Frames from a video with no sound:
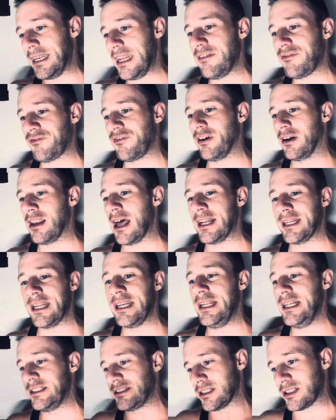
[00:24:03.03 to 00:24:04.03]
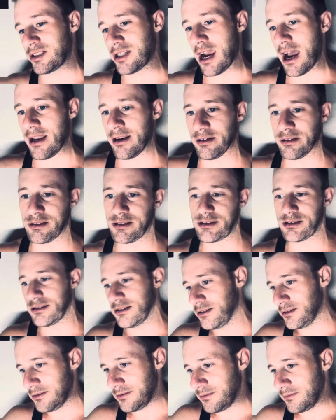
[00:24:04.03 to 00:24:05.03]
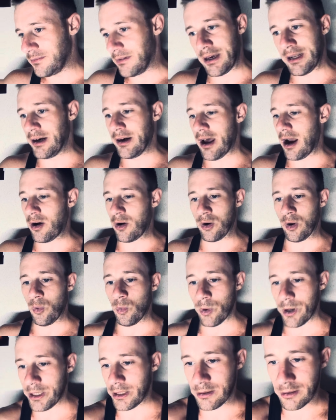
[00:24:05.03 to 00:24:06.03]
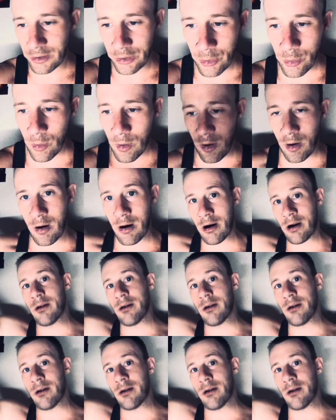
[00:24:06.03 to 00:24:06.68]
feel like they need to challenge. And they're not going to win. You are